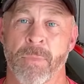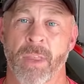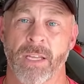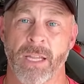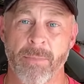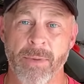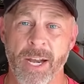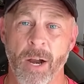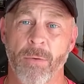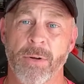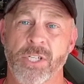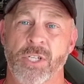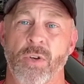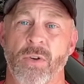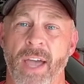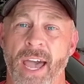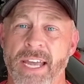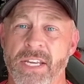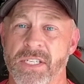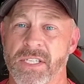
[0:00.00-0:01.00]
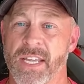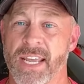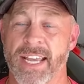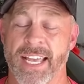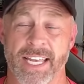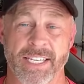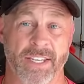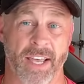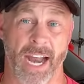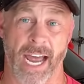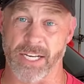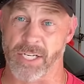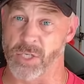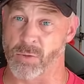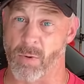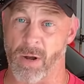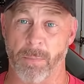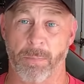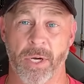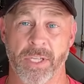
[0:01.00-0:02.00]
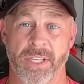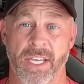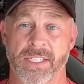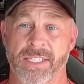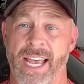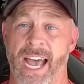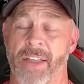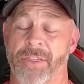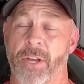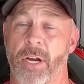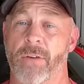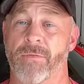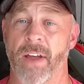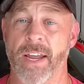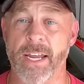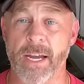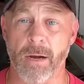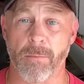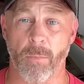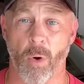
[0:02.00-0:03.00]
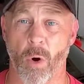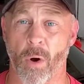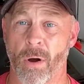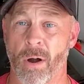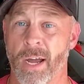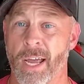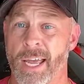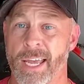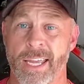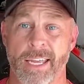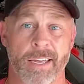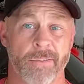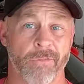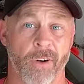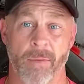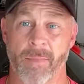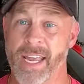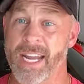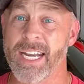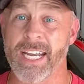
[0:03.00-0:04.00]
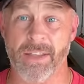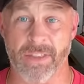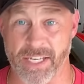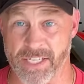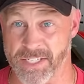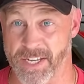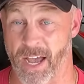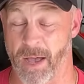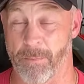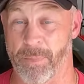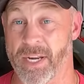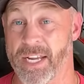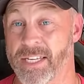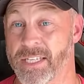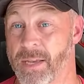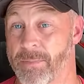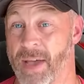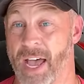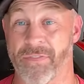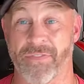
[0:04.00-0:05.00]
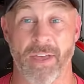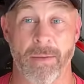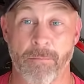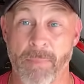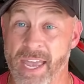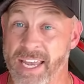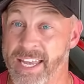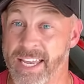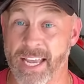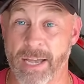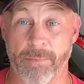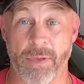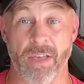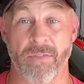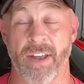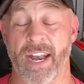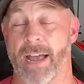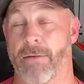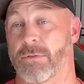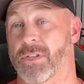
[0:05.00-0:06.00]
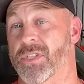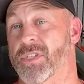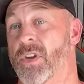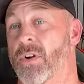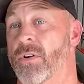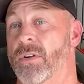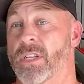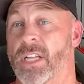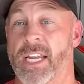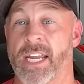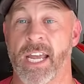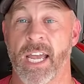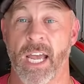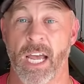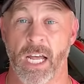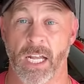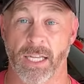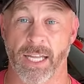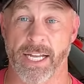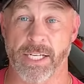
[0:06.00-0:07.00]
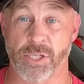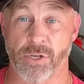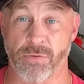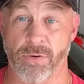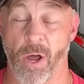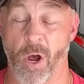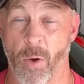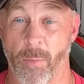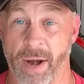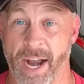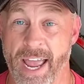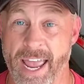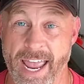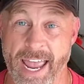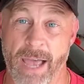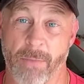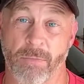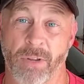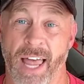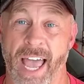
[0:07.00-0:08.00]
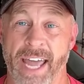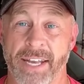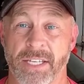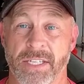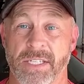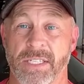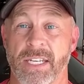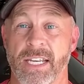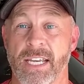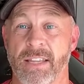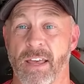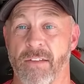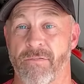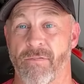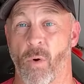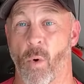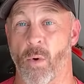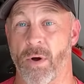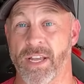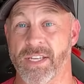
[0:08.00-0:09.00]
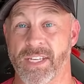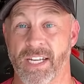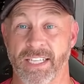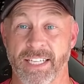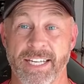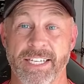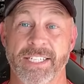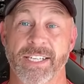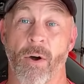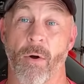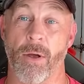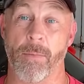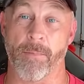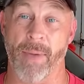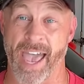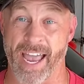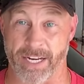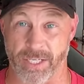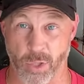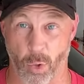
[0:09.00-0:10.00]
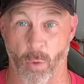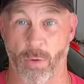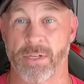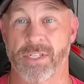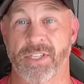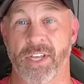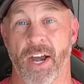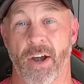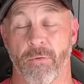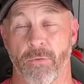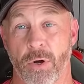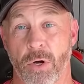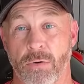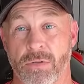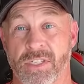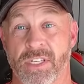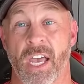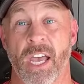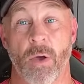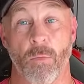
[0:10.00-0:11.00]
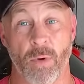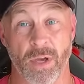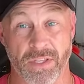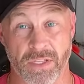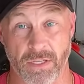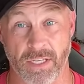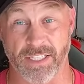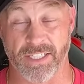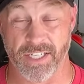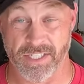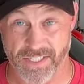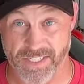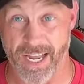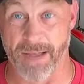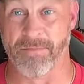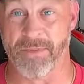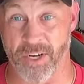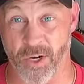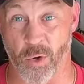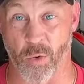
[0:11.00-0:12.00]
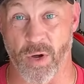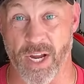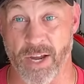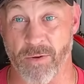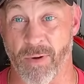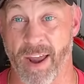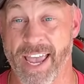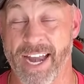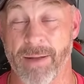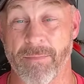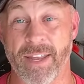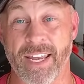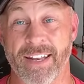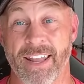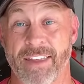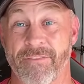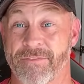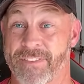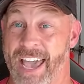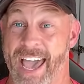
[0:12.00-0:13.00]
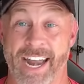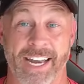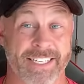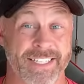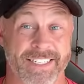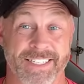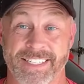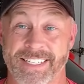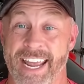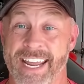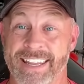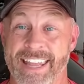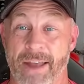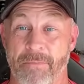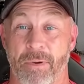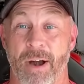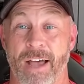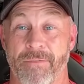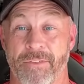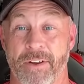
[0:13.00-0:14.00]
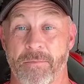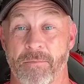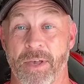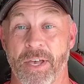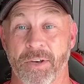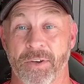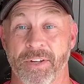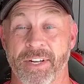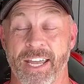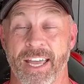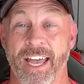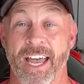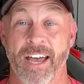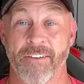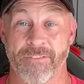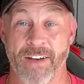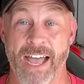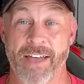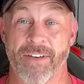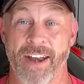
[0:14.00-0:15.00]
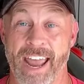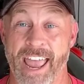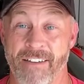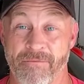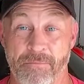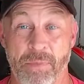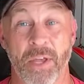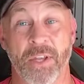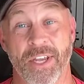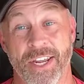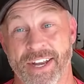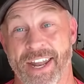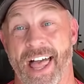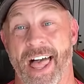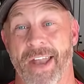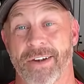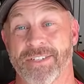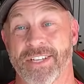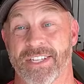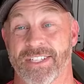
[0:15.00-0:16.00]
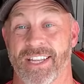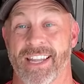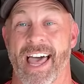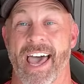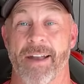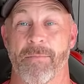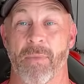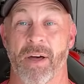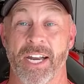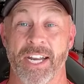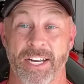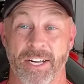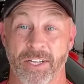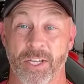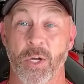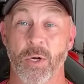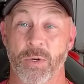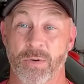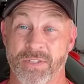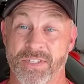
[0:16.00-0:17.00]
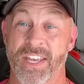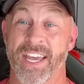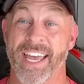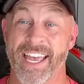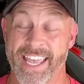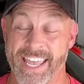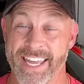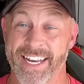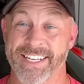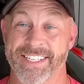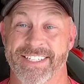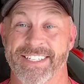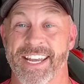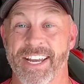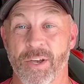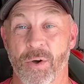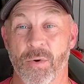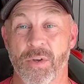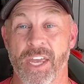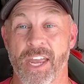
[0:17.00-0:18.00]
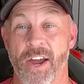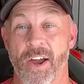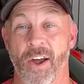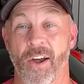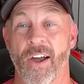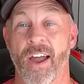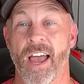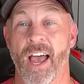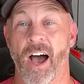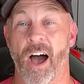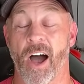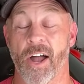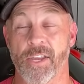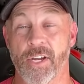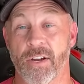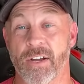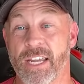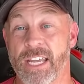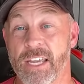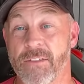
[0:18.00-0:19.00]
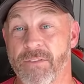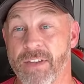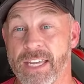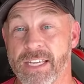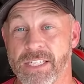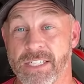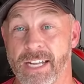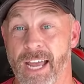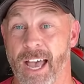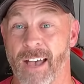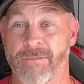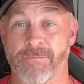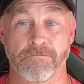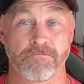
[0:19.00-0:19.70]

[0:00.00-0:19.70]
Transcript: Let me know what you guys think. I said I just want to put this out there. If I hear more, from any of these companies about them making a pivot, I will certainly let you know. But I am glad to see that Ford is at least going back towards their roots with to some degree, right? I mean, they've got to sustain that profitability. Five and a half billion dollars is a lot of money to lose in a single year on your EV stuff.